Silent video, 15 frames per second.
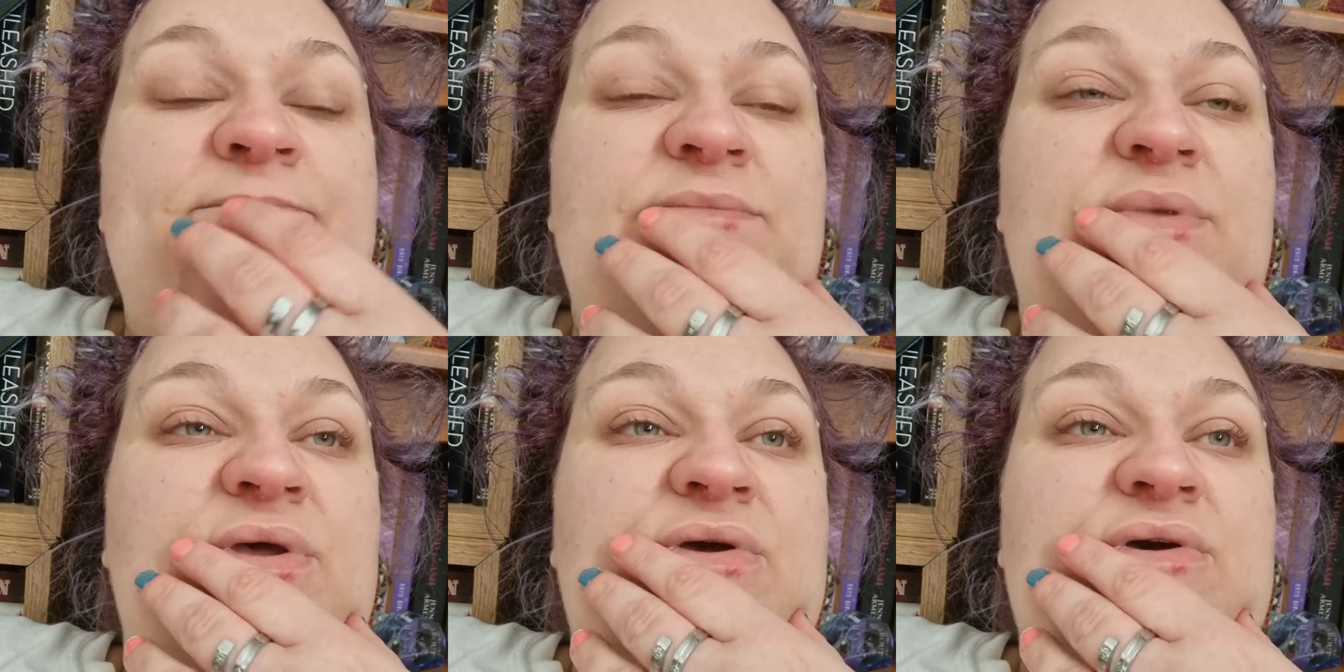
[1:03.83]

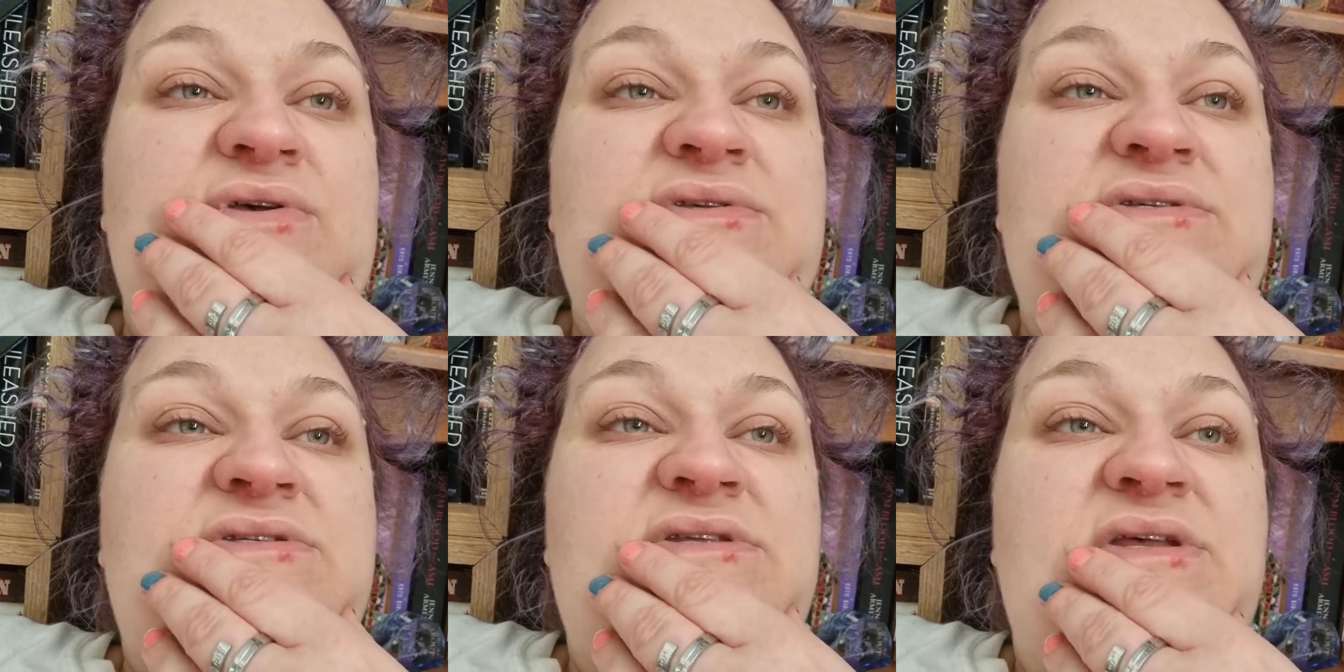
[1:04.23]

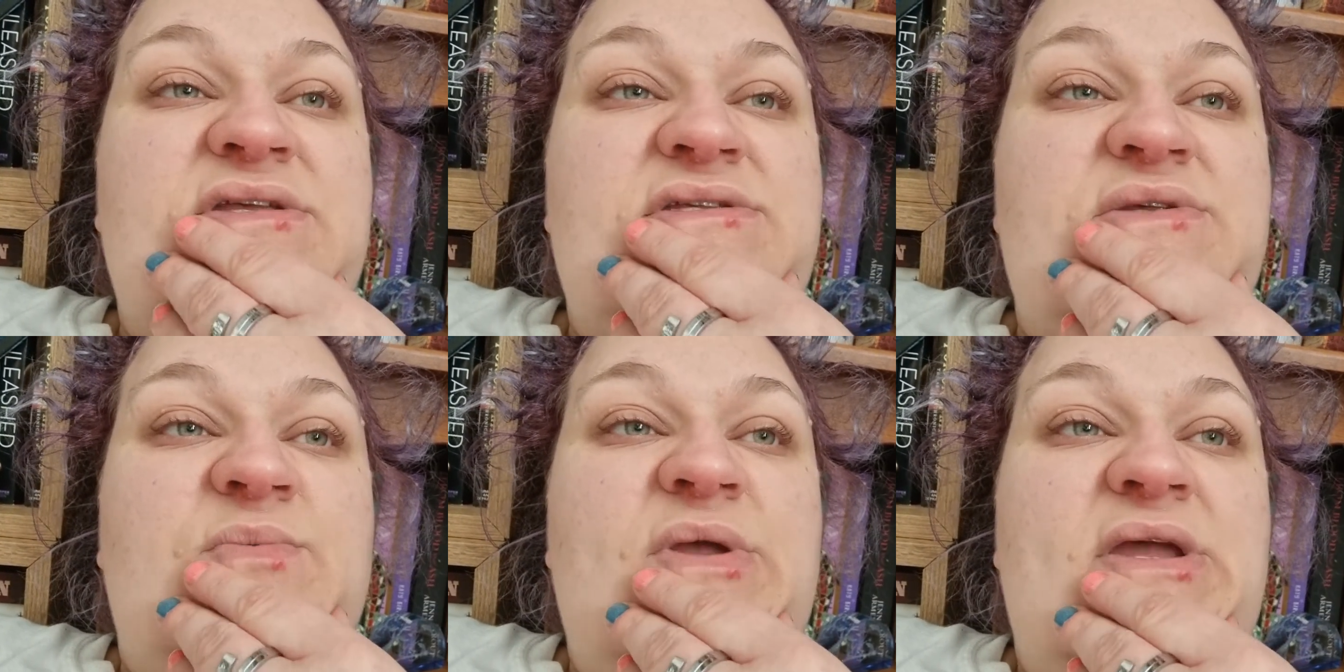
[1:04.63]
because
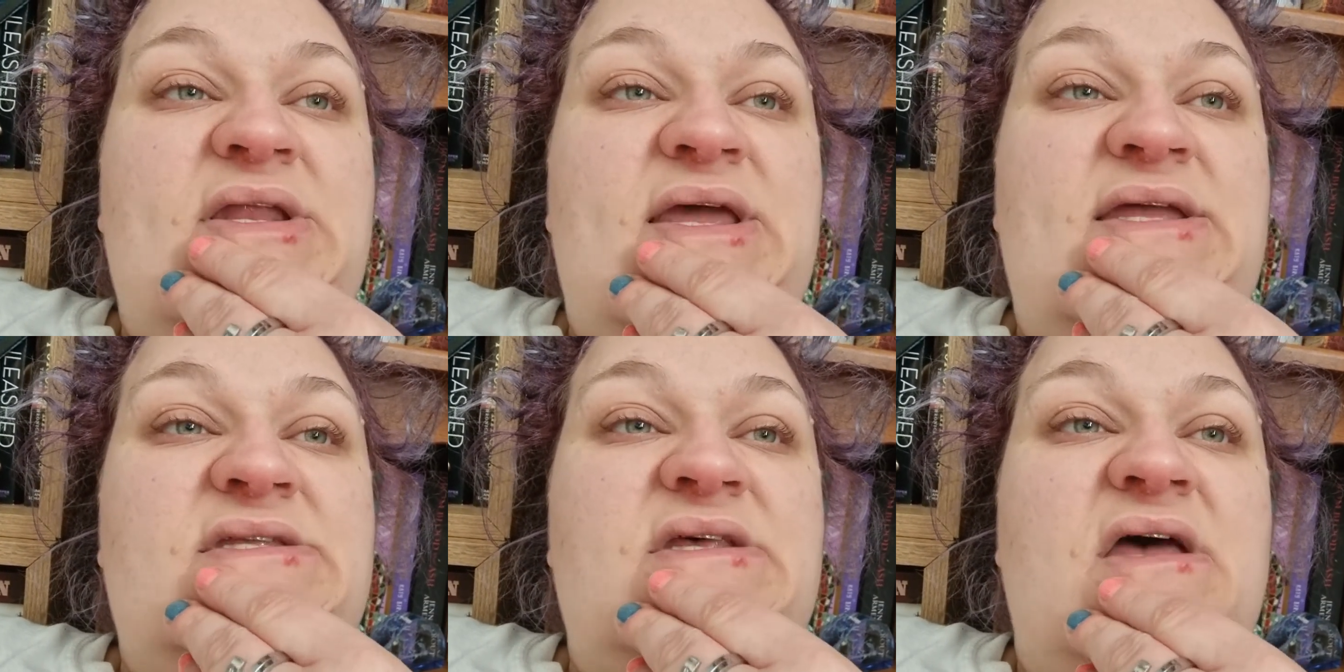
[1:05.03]
it's a week
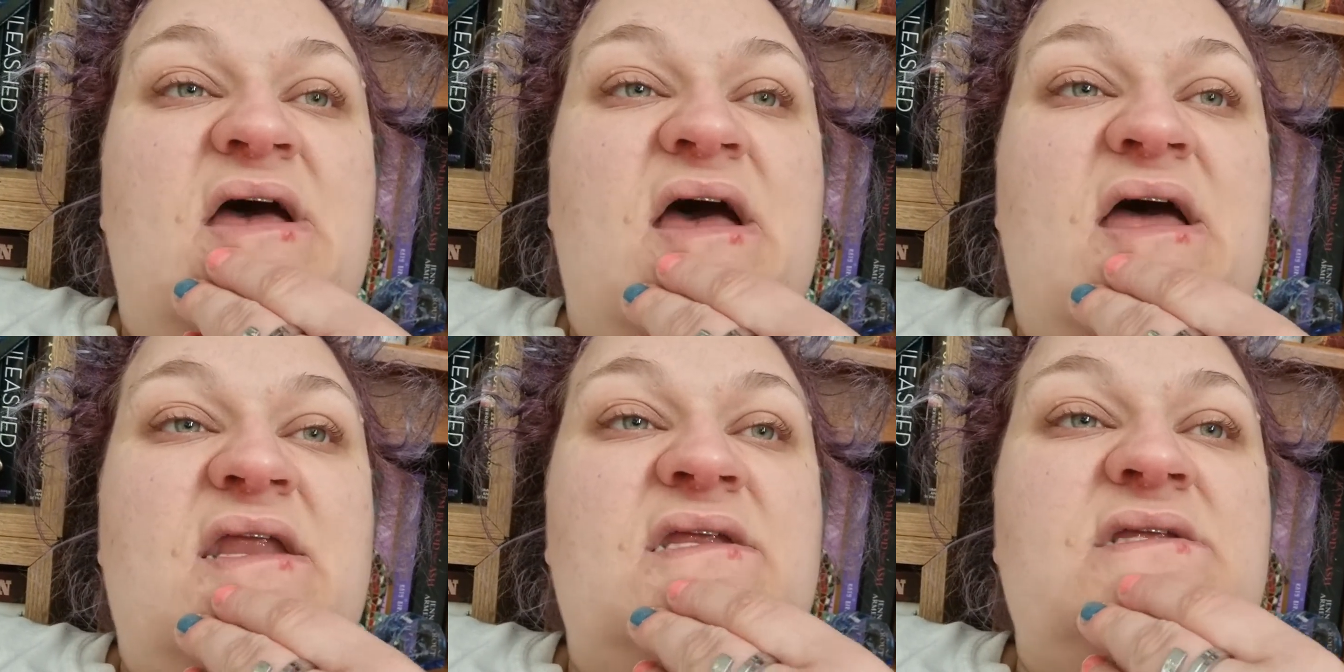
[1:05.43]
later
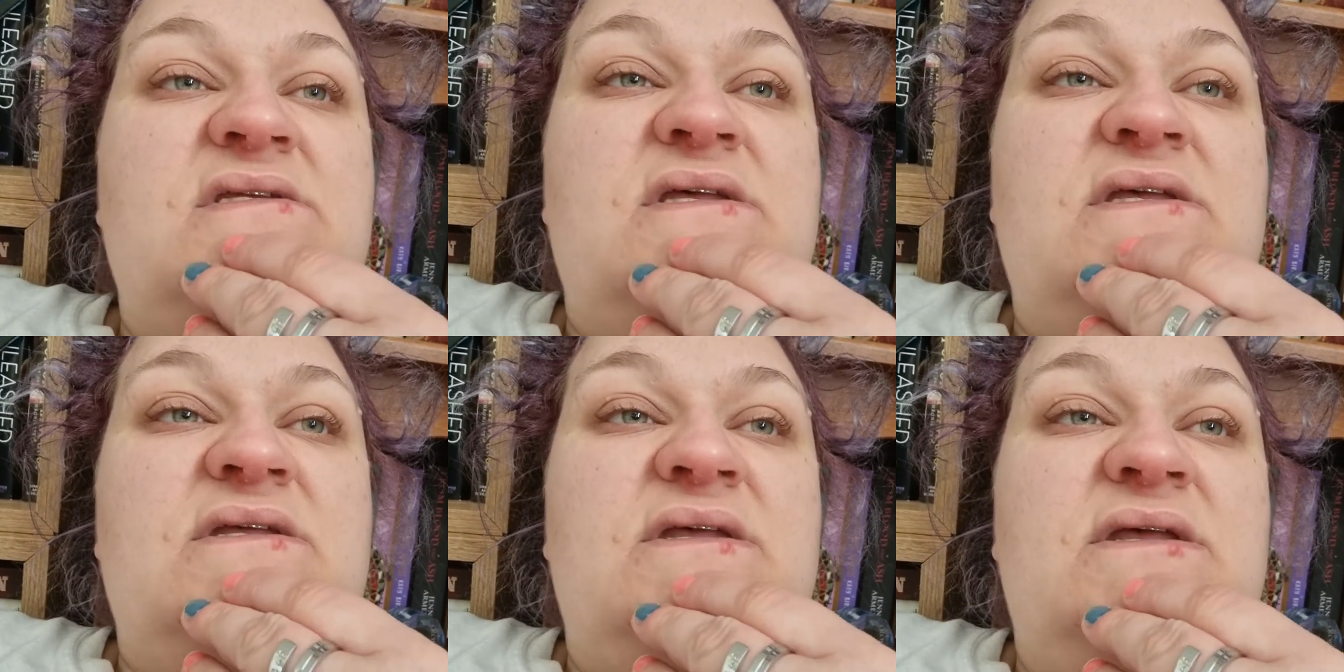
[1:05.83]
and
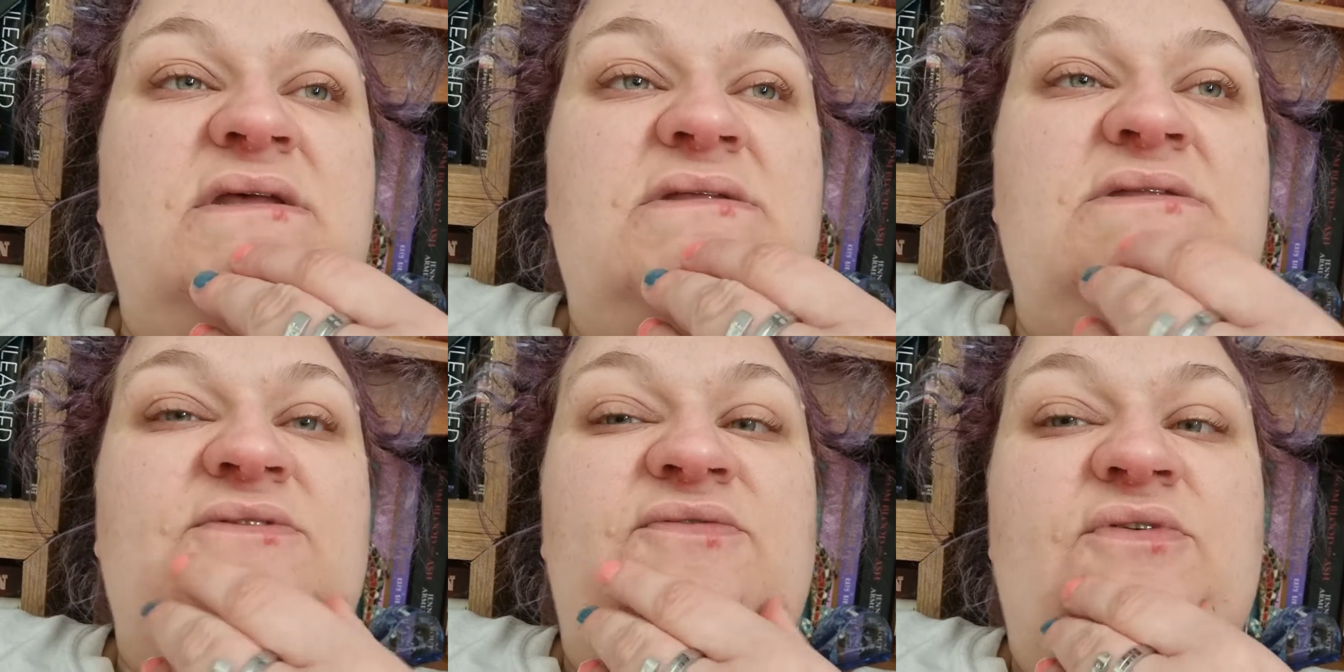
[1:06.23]

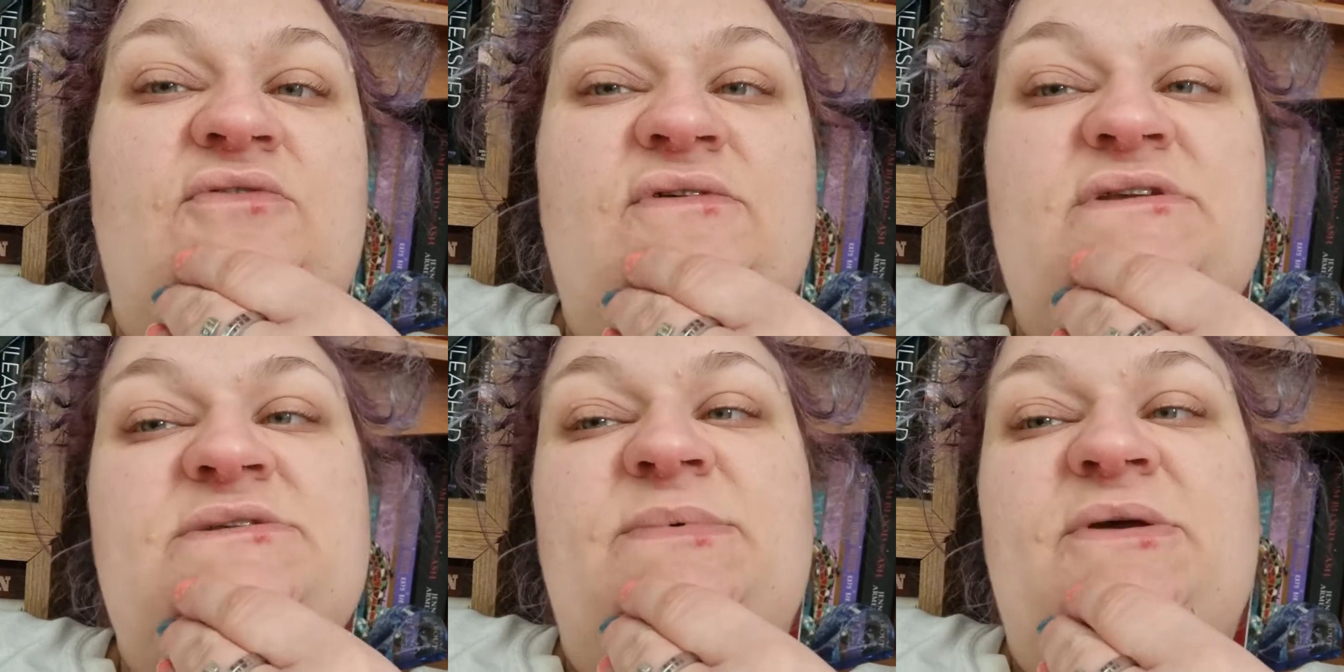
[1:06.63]
the floor
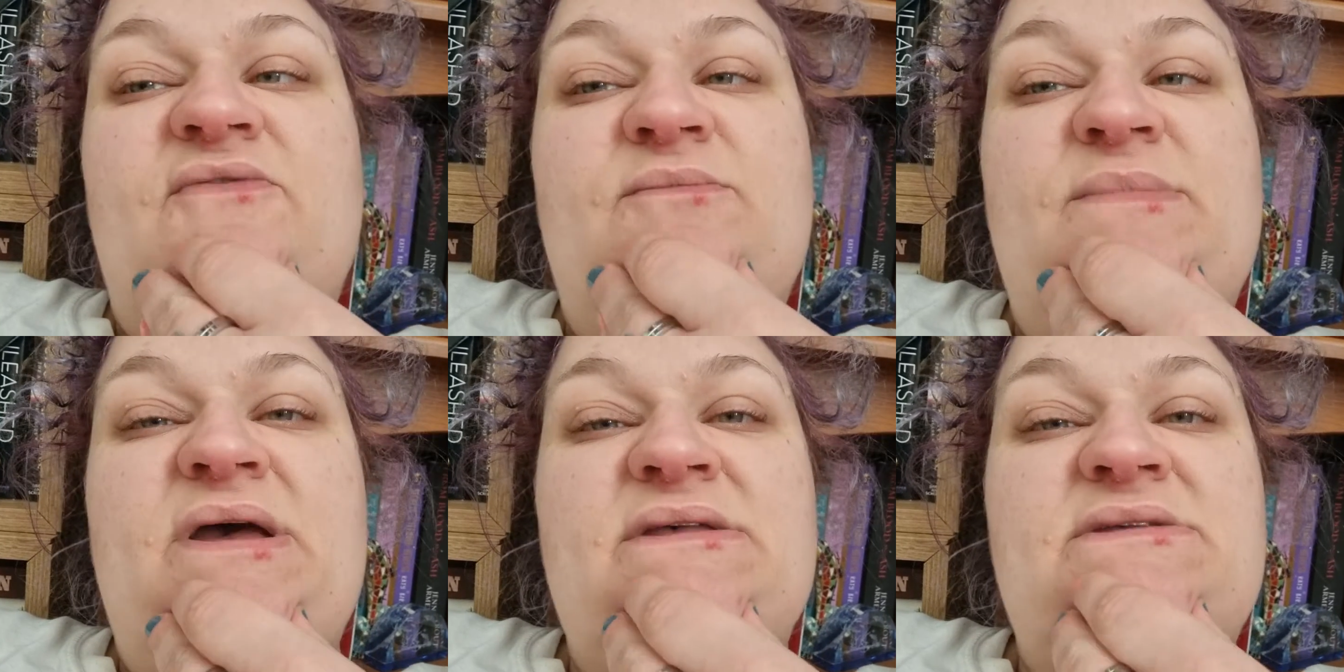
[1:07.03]
is a bit of a
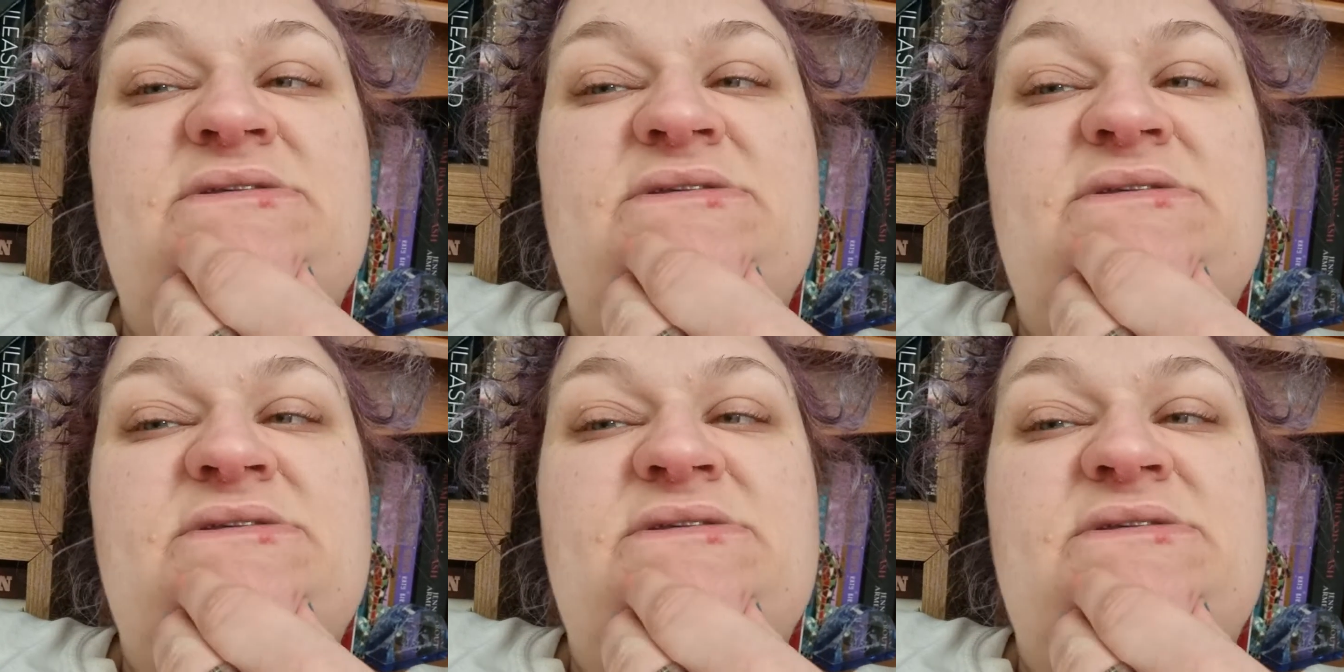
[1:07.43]
mess,